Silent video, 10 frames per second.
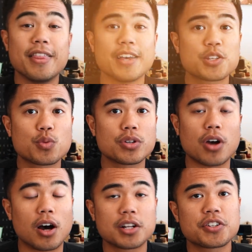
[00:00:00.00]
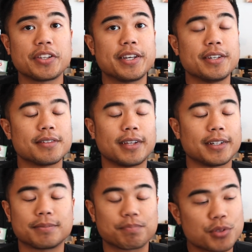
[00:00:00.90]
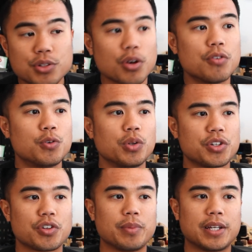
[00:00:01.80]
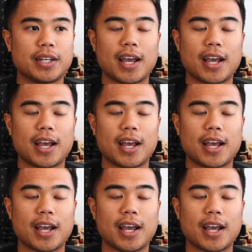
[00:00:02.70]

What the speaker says: This was honestly so foolish of me,